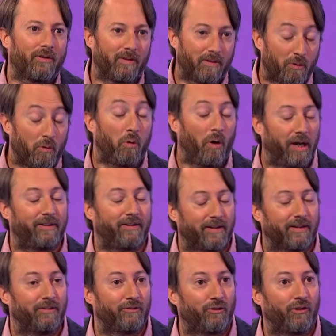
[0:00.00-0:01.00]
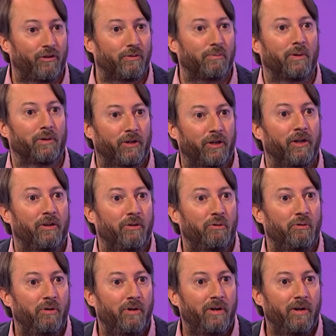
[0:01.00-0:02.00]
quite a considerable
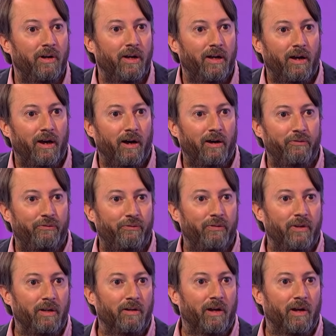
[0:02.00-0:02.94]
queue of, you